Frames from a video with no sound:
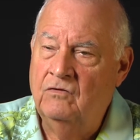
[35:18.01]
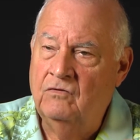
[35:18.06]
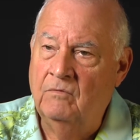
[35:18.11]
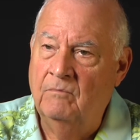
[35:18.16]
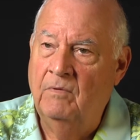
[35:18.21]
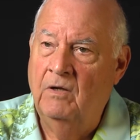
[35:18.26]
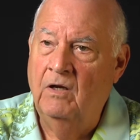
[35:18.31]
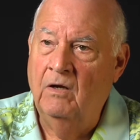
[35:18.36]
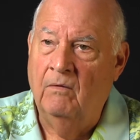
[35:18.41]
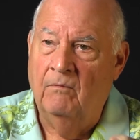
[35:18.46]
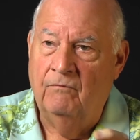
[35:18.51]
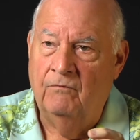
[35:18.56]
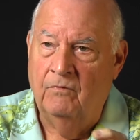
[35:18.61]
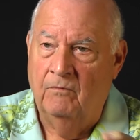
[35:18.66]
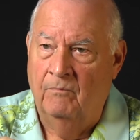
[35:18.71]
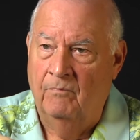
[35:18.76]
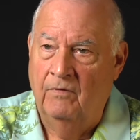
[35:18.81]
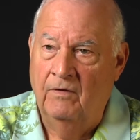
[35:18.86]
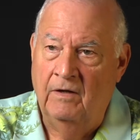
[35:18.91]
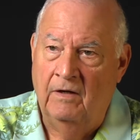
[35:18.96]
some help
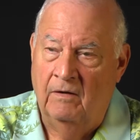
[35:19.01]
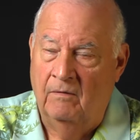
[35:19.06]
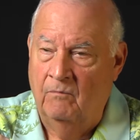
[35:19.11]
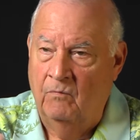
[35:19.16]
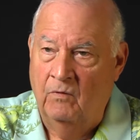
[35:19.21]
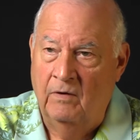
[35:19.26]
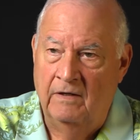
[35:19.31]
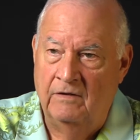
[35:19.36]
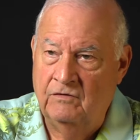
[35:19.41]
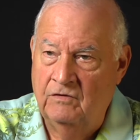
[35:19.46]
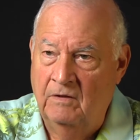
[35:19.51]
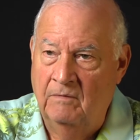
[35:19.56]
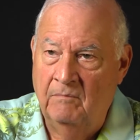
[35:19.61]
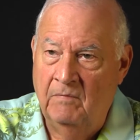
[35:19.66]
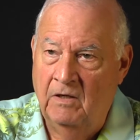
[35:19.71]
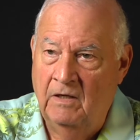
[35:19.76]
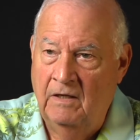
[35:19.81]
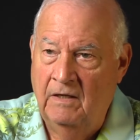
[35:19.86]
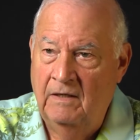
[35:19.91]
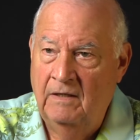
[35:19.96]
from them raising
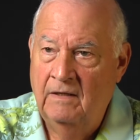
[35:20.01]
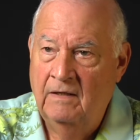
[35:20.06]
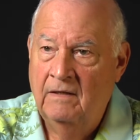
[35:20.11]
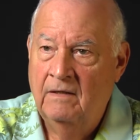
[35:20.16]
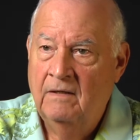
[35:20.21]
money,